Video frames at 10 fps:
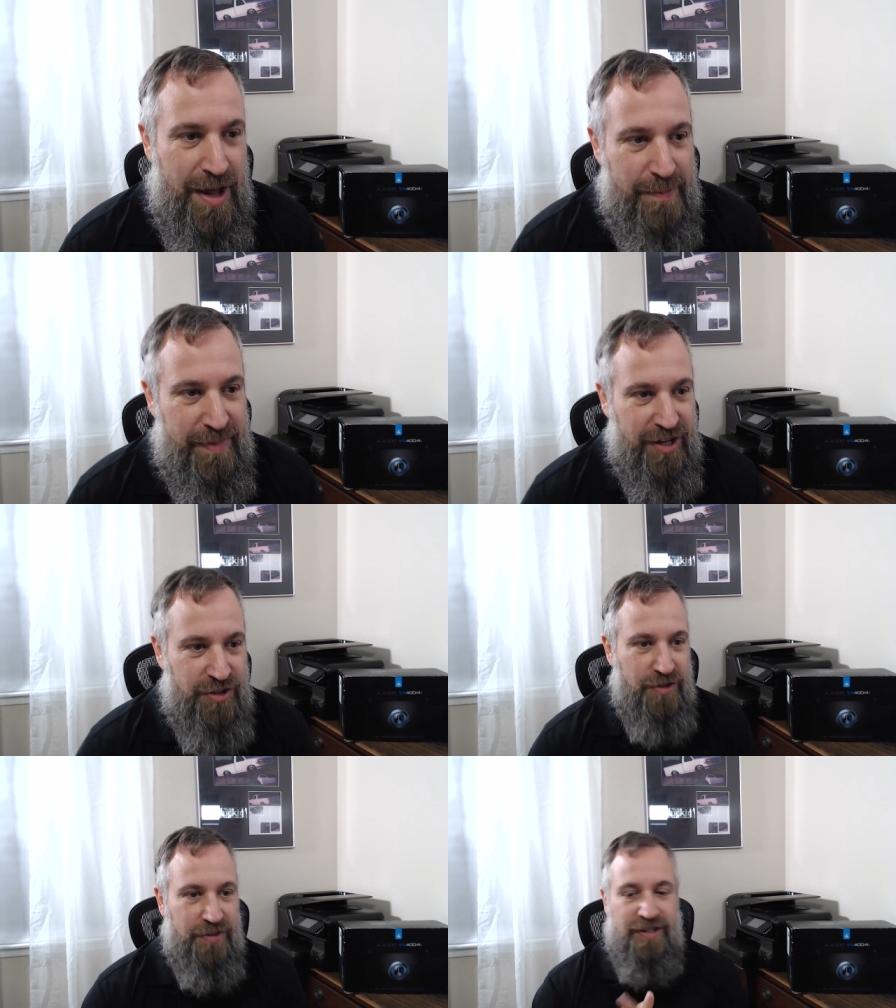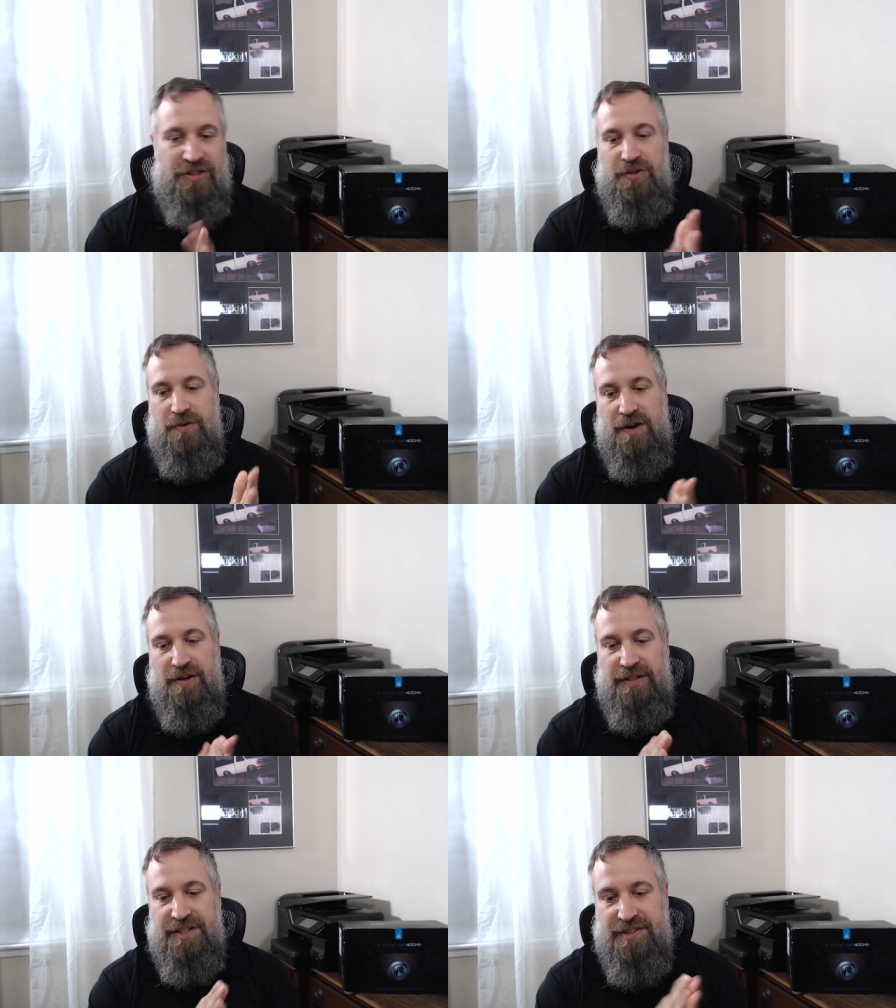make sure that you
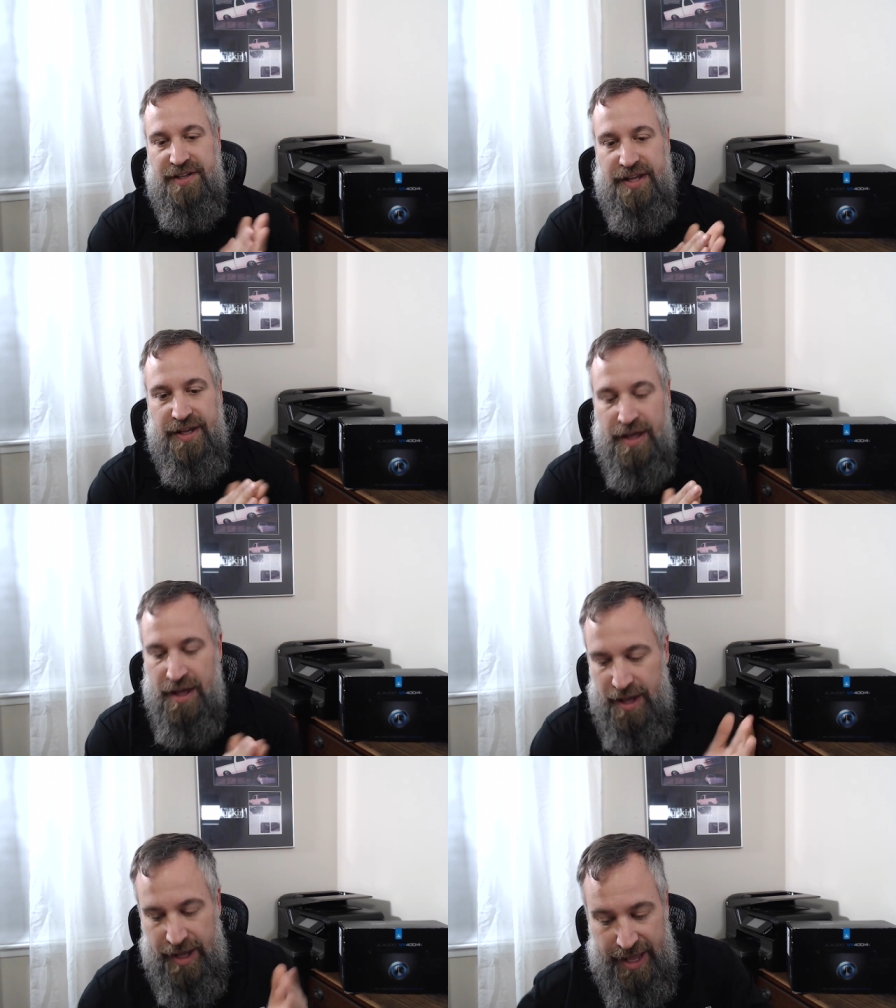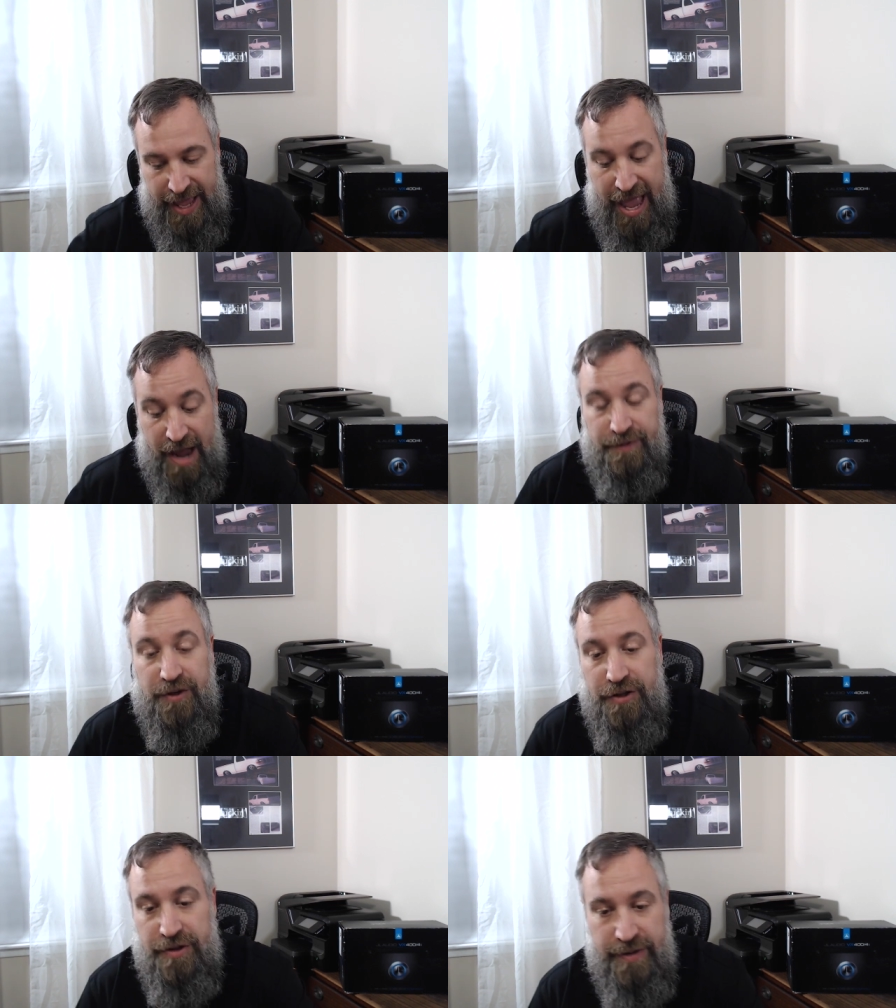are listening
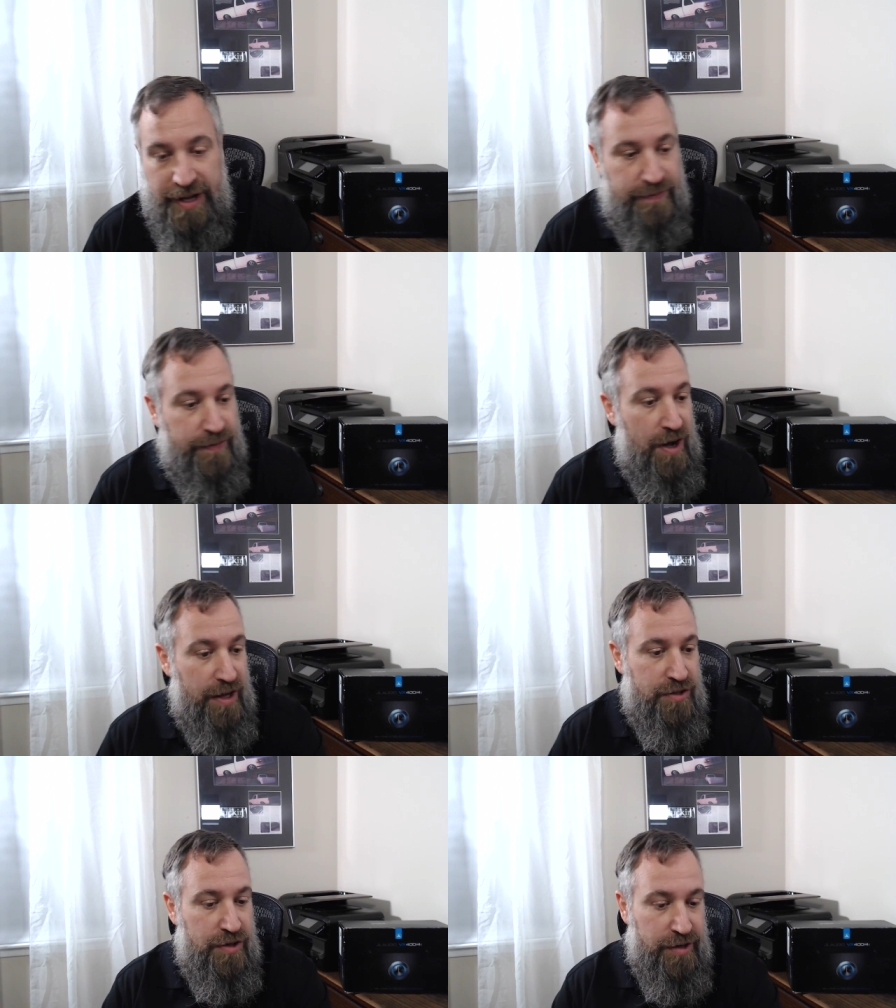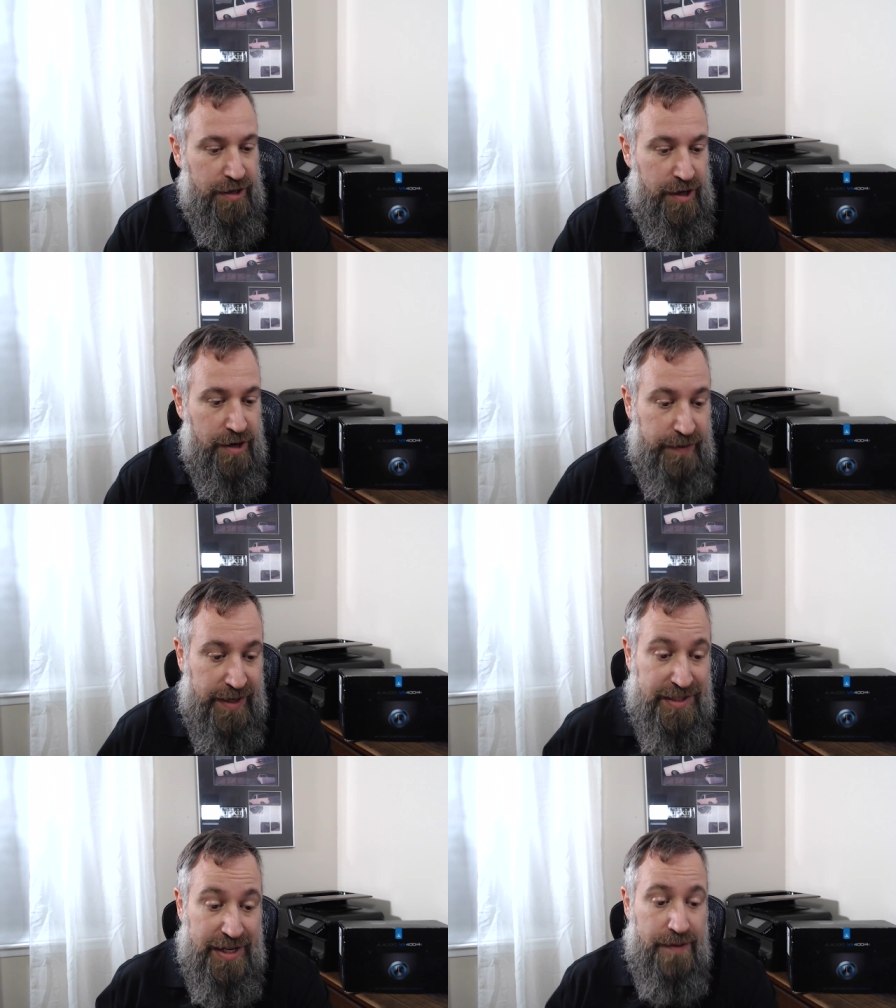after you have gone to your curve.
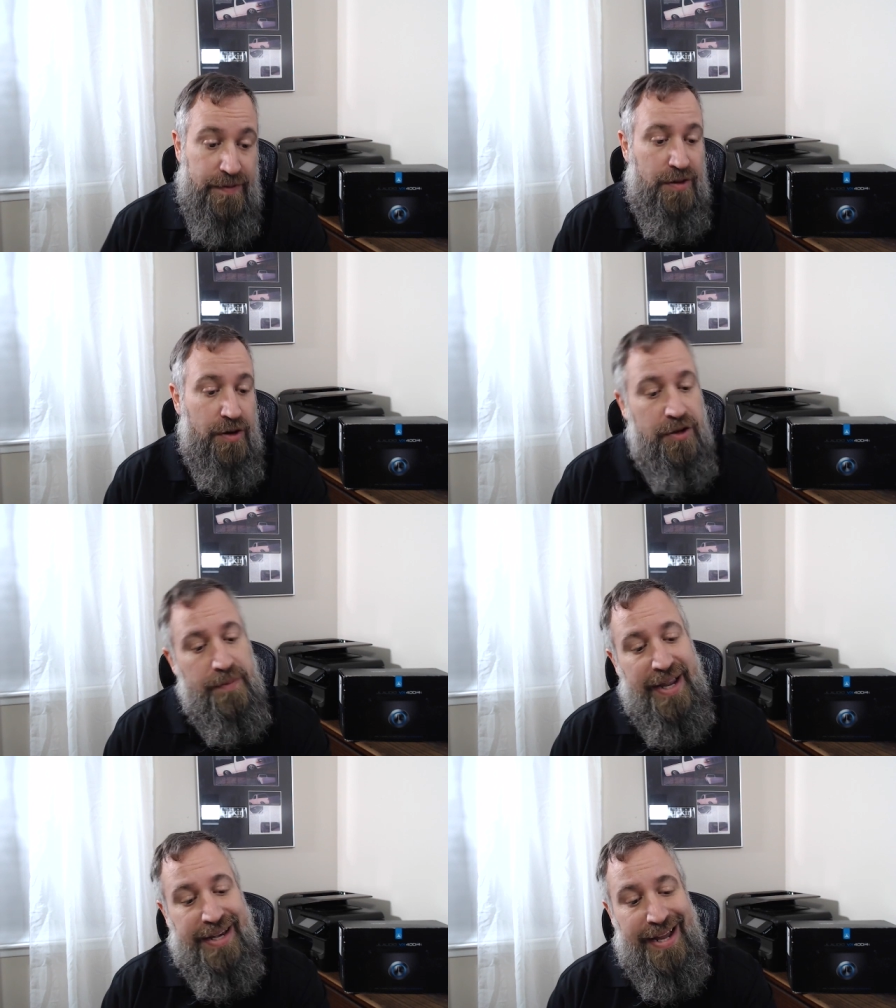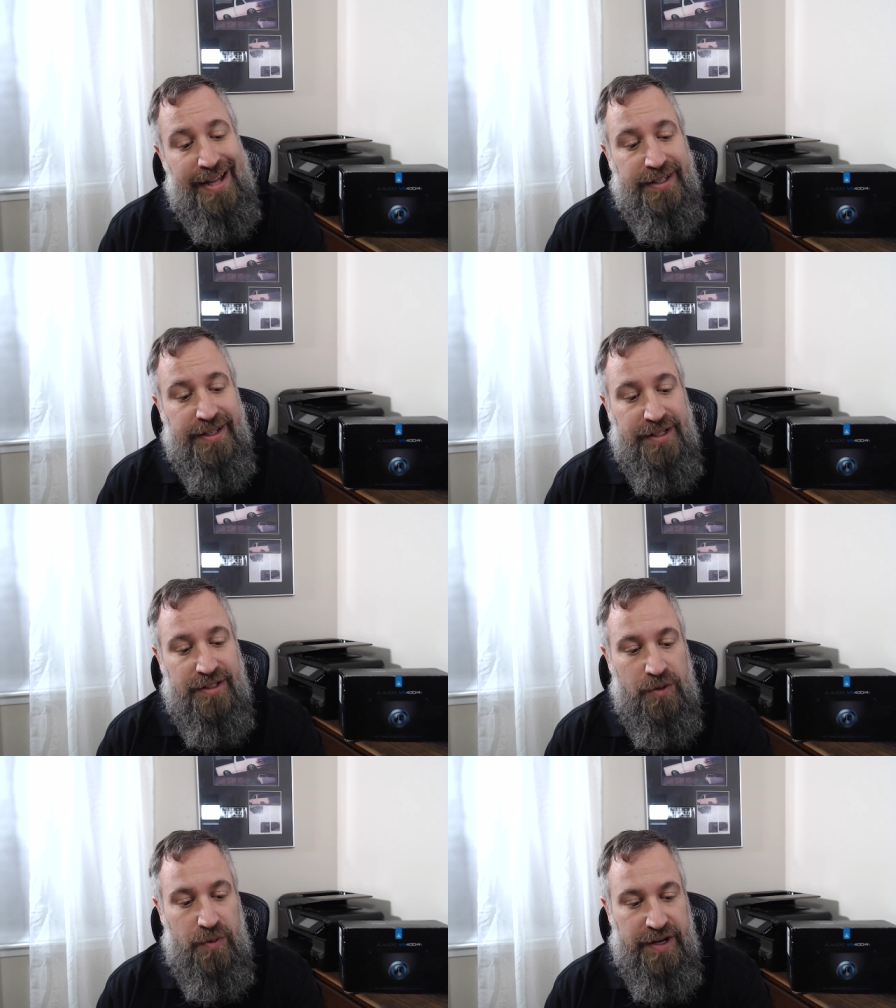Because even though you might dial it
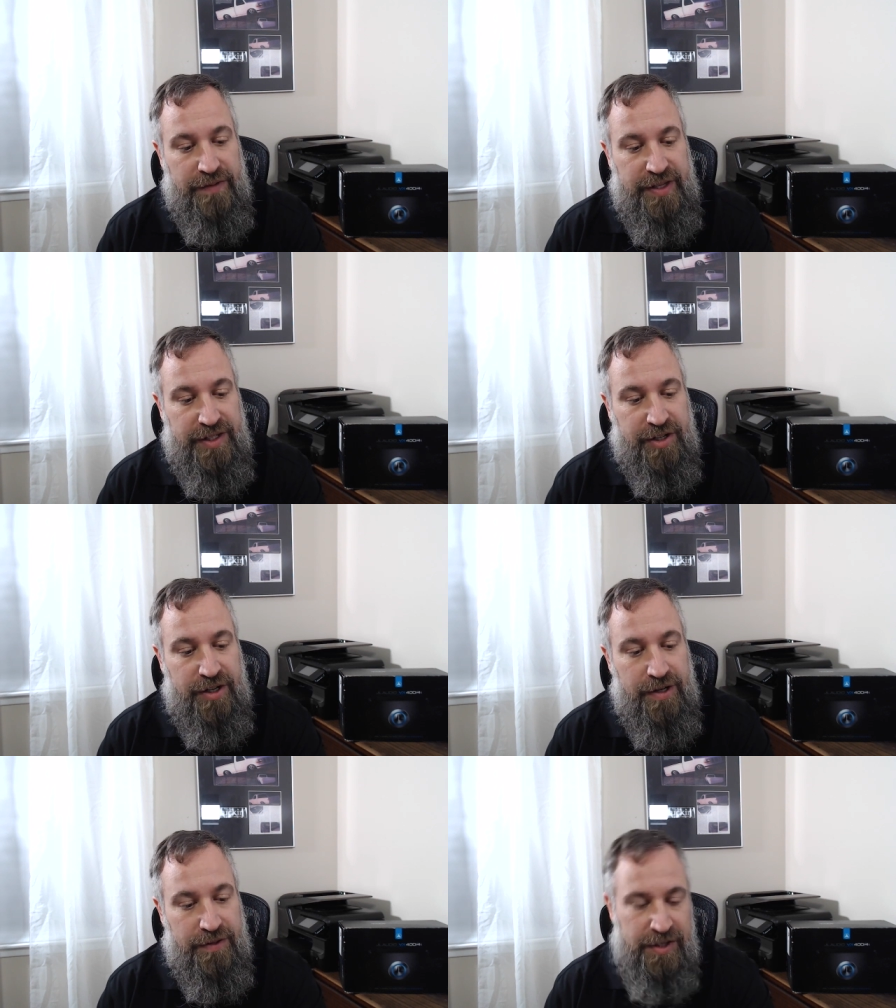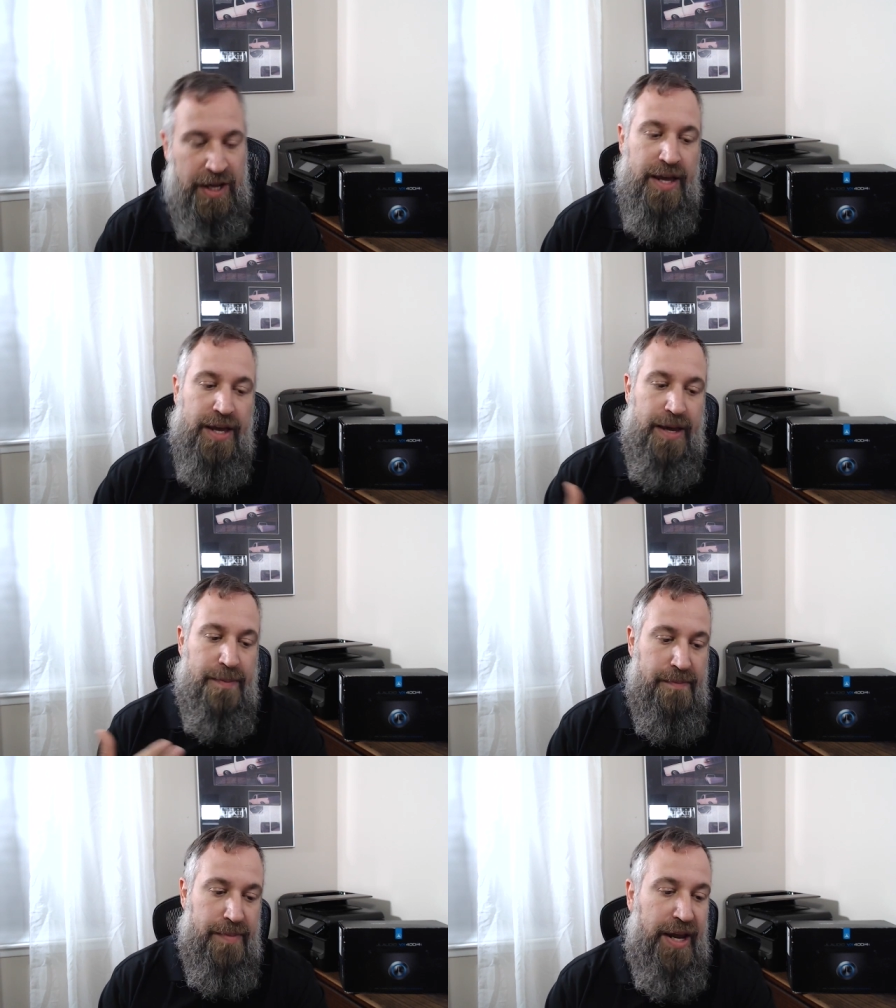into one of these curves,
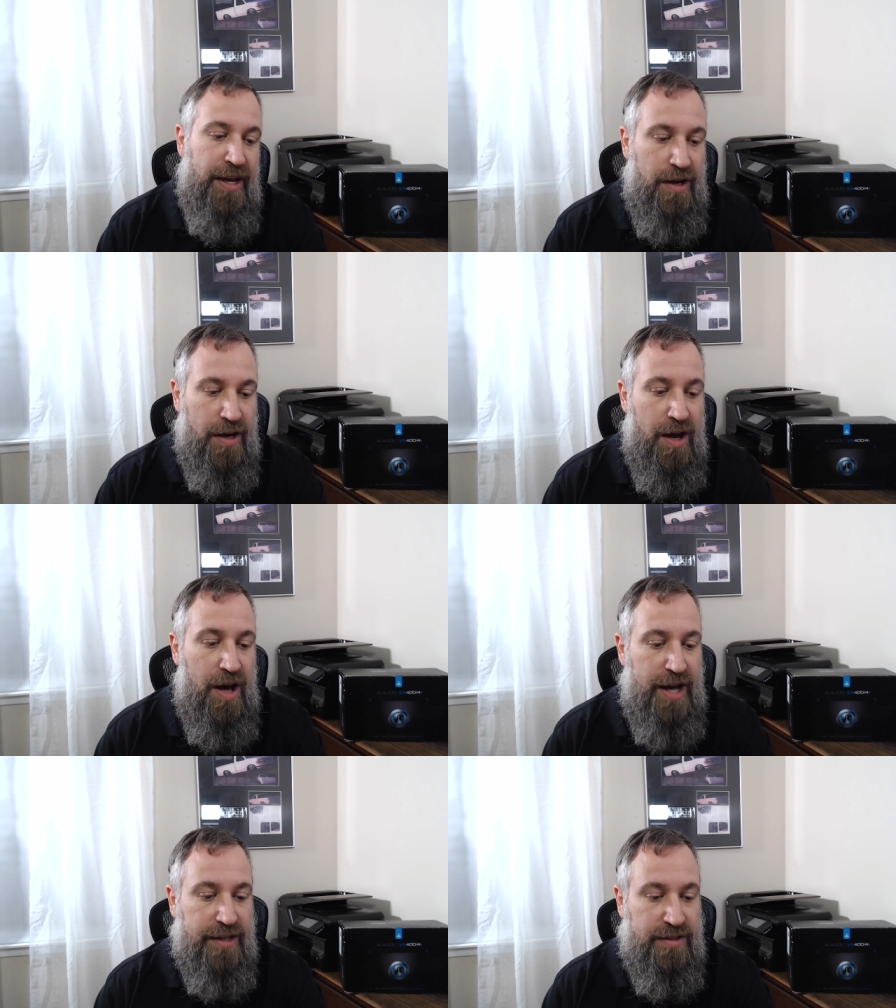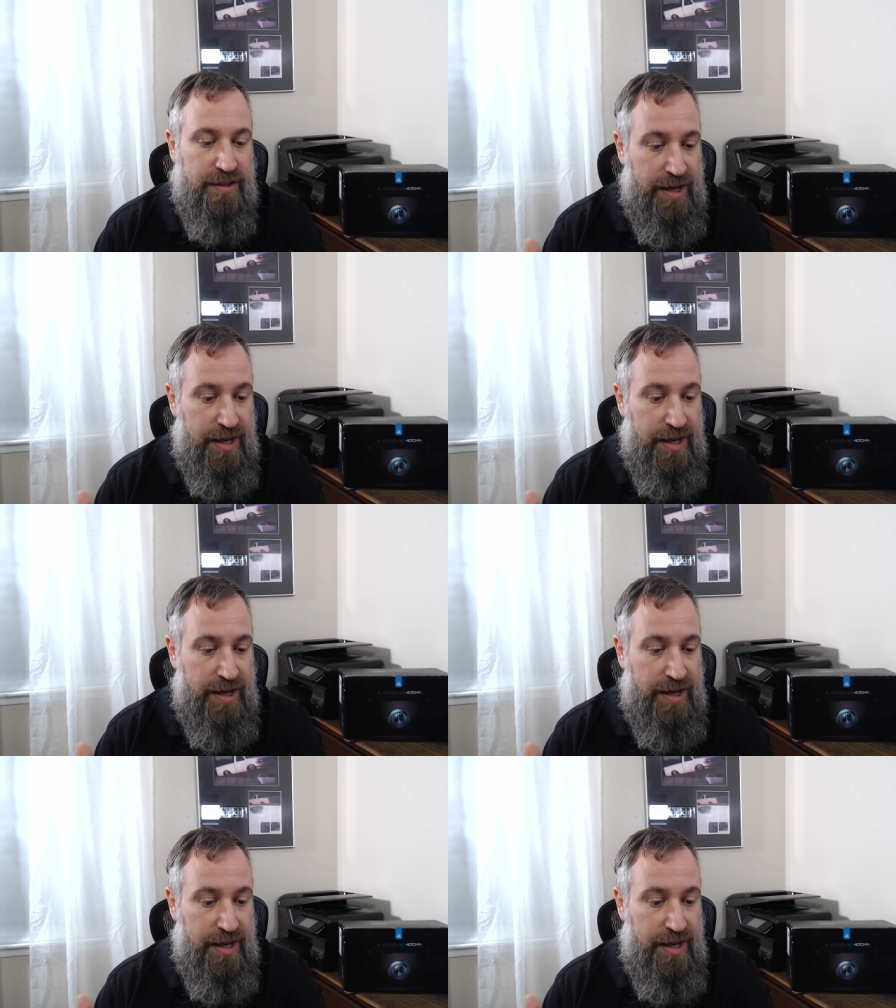it may not,